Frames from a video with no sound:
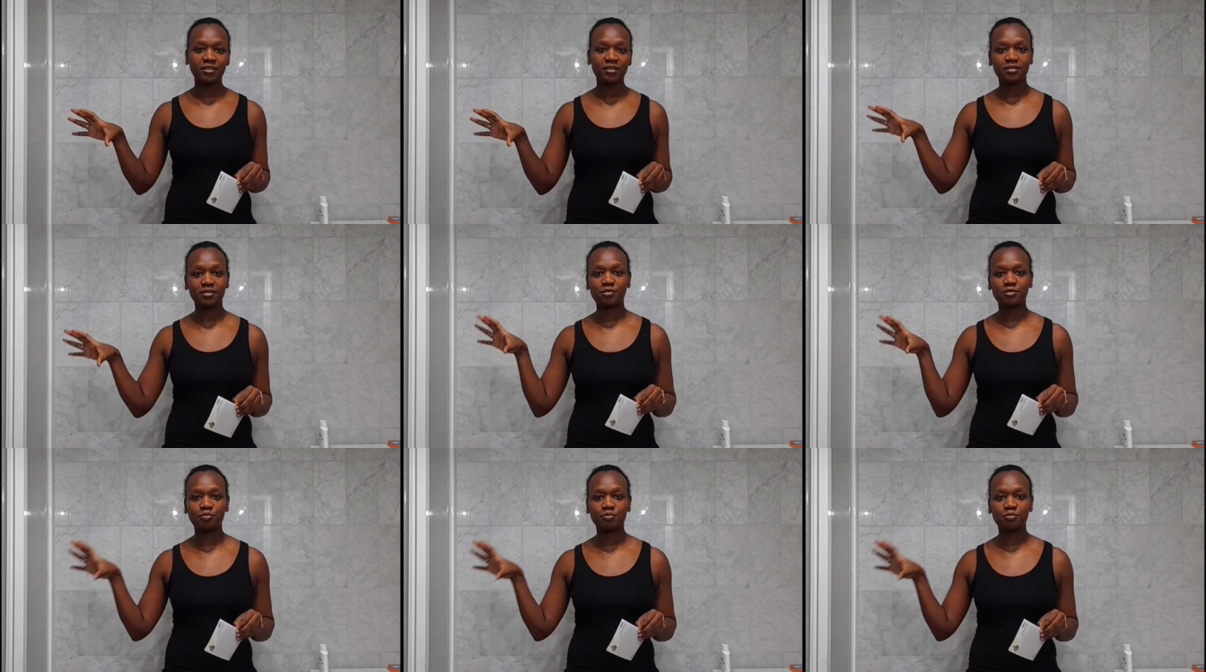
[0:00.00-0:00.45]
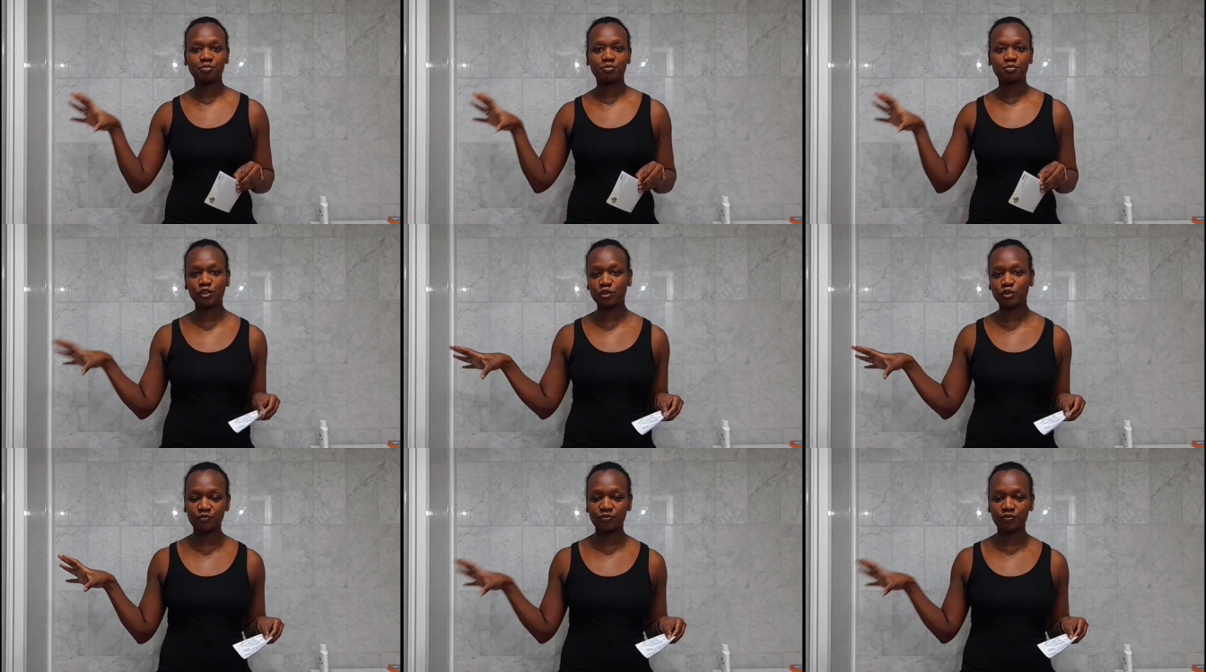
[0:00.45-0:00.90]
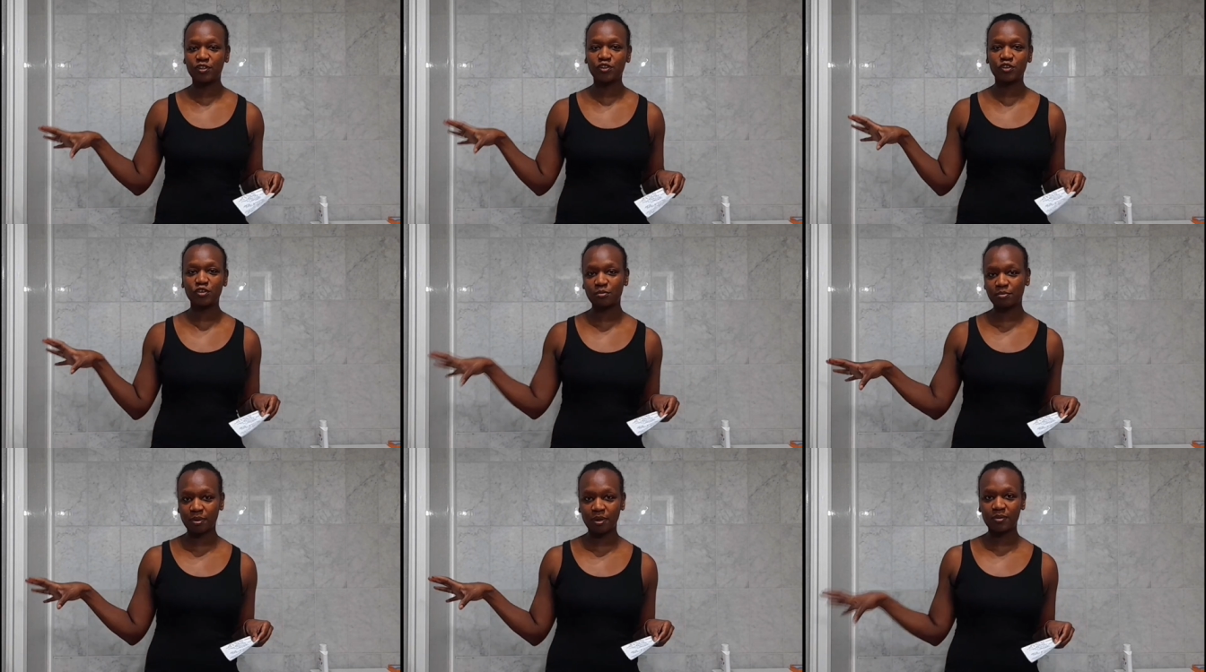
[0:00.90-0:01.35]
special video
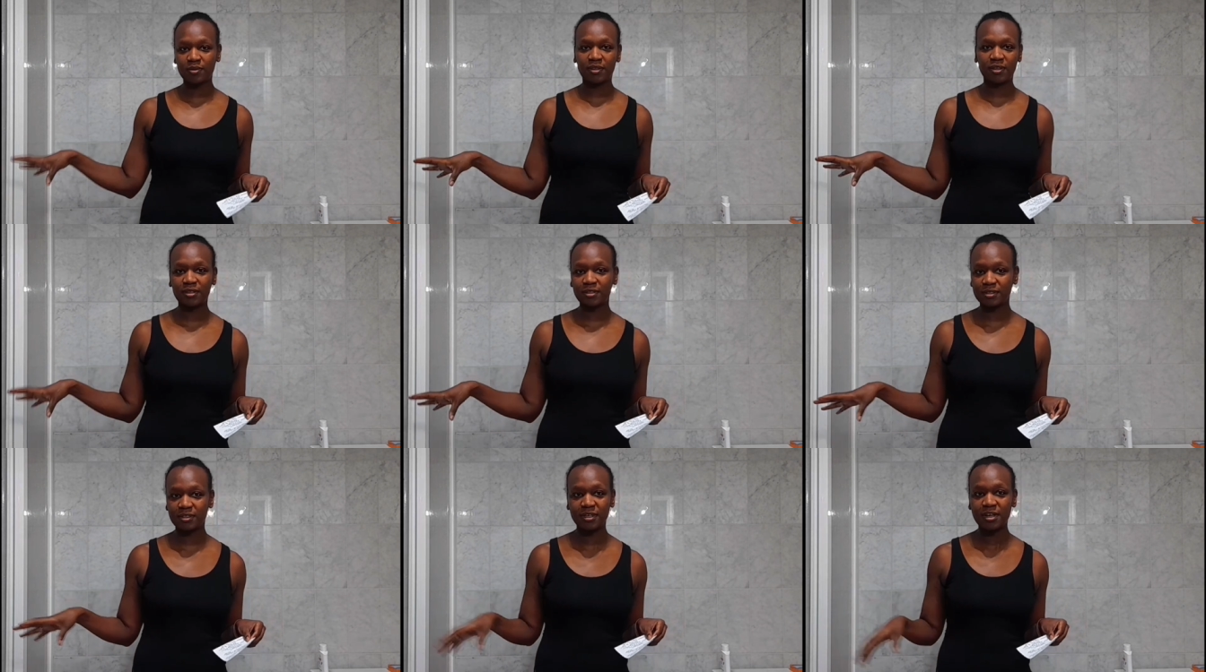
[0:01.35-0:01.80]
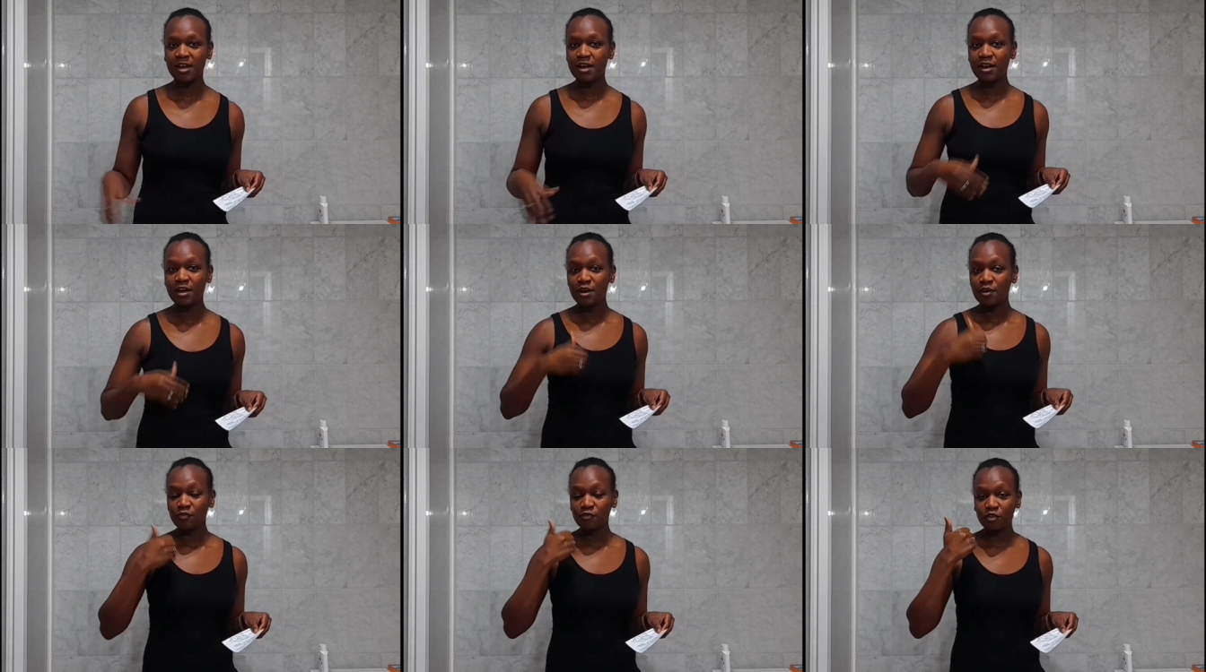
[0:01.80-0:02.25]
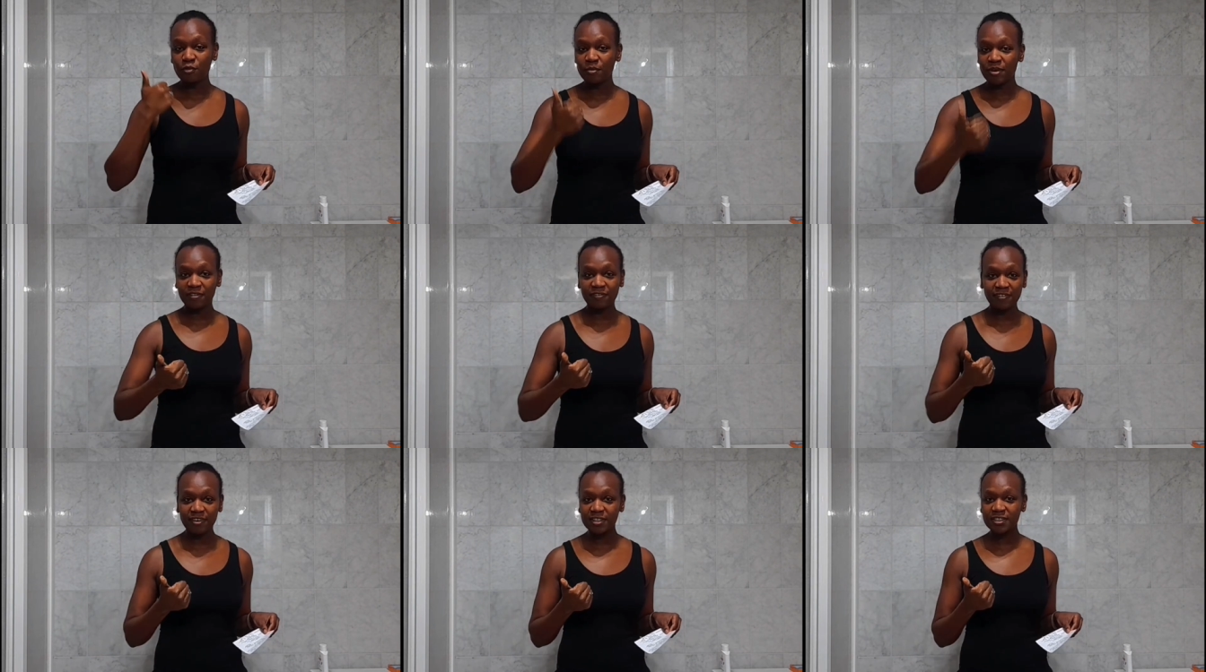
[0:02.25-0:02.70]
about that. For my
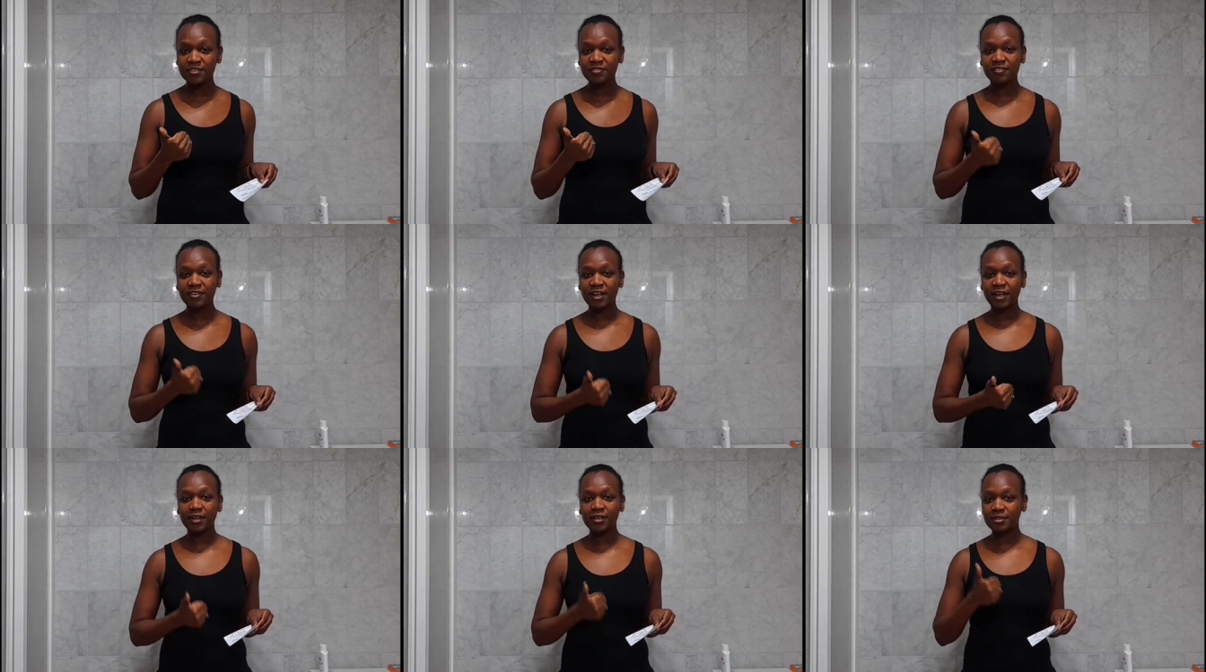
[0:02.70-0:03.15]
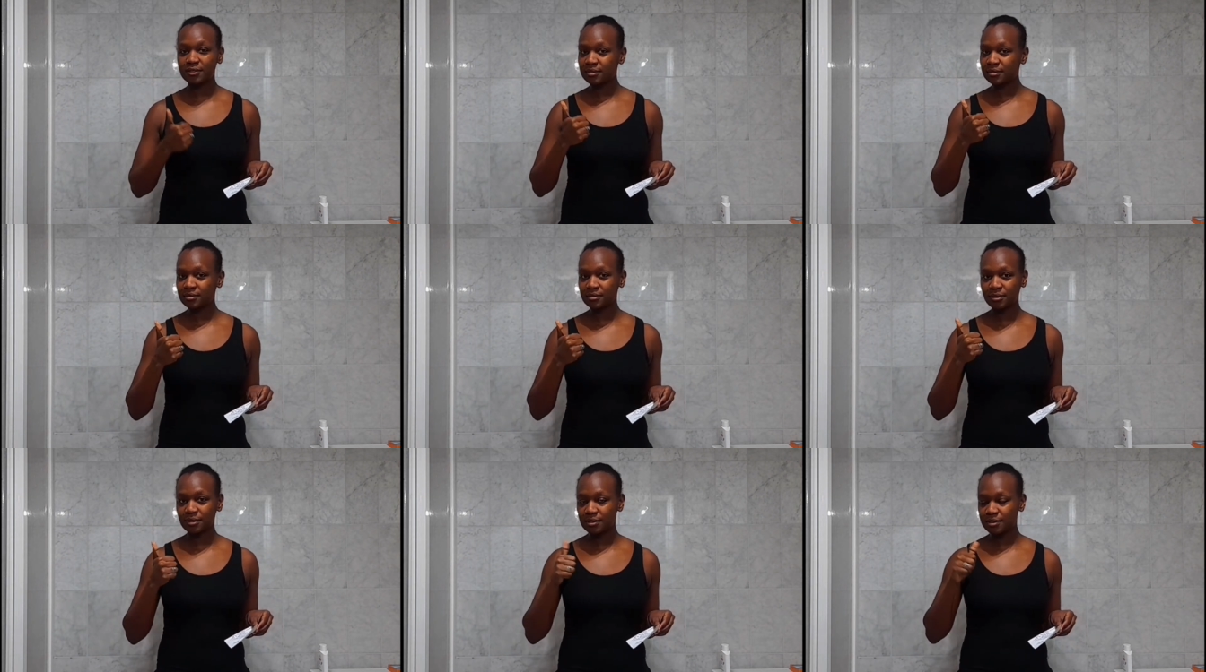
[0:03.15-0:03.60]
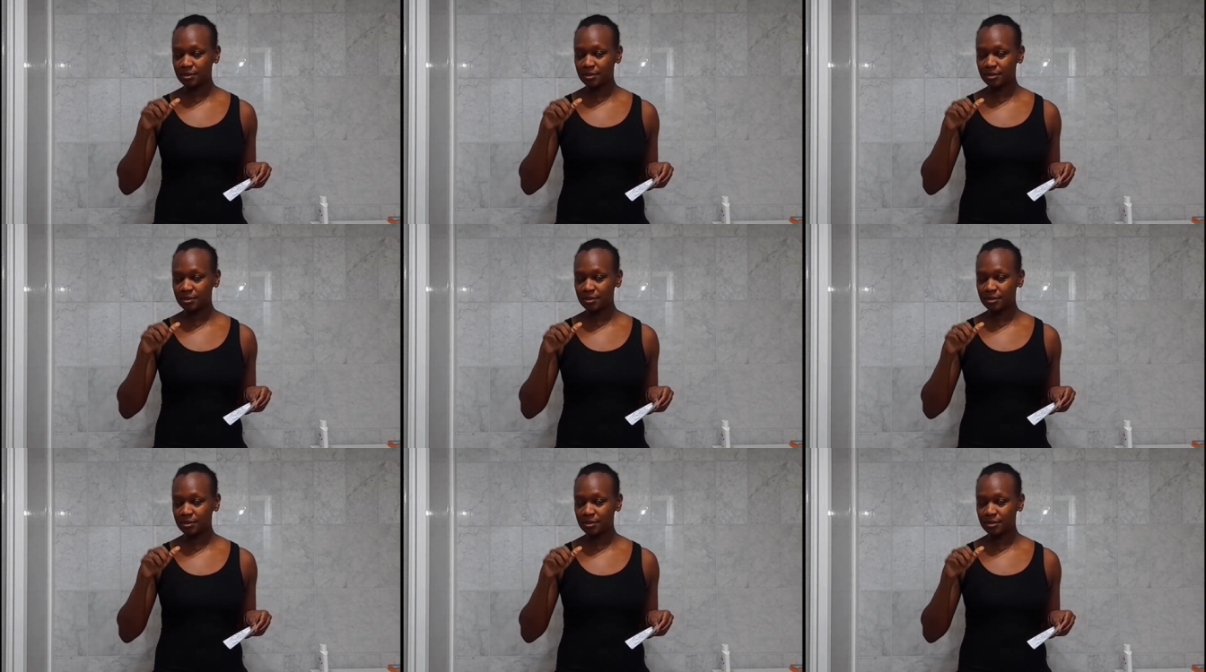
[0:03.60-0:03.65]
first flight, that's